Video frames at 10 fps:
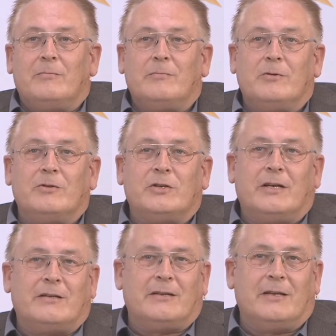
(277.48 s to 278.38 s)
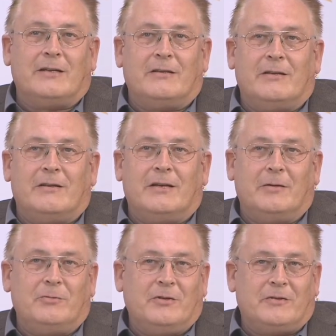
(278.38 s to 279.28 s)
project in
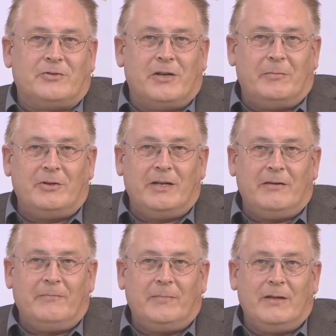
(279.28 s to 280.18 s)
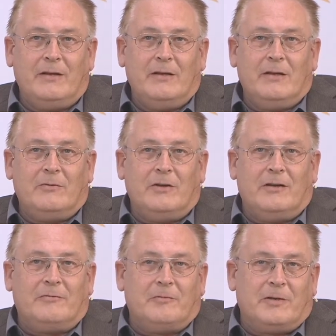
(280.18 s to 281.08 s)
Elmenhorst, Germany. We
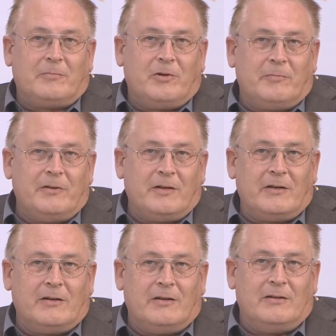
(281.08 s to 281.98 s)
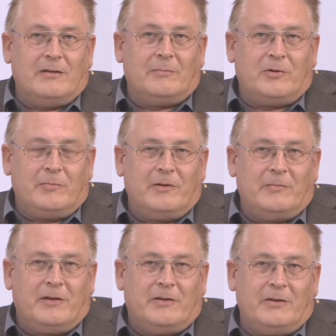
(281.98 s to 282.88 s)
have a big problem.
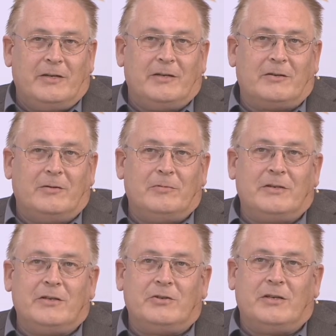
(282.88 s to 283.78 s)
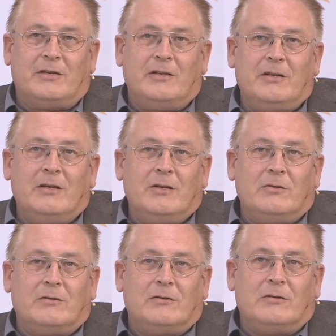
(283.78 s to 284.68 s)
Our competitor
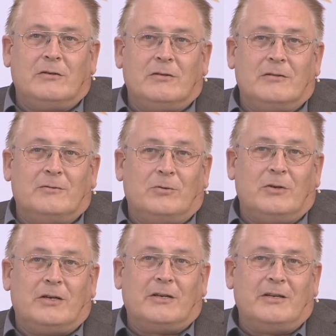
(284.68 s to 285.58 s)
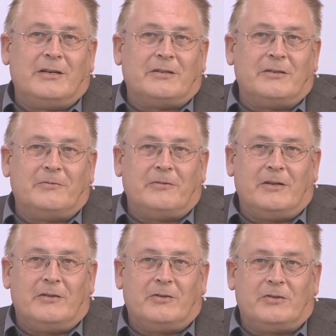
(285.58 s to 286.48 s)
no longer active
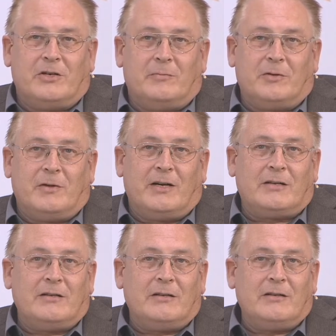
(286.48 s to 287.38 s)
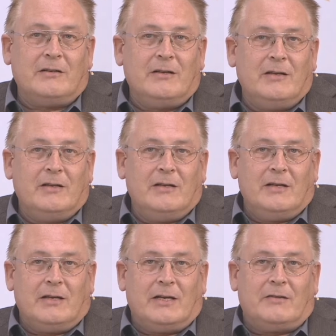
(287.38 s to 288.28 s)
on the German market,
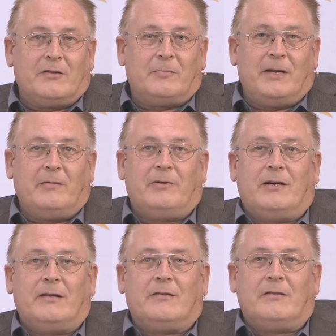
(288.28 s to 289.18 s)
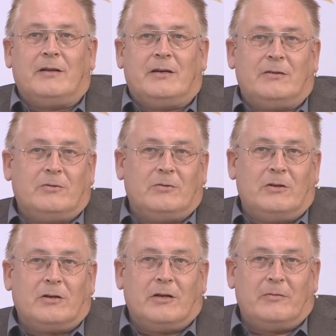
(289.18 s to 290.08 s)
and the spare parts are no
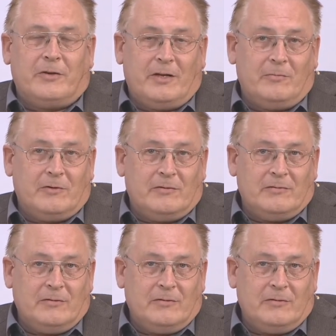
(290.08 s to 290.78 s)
longer available.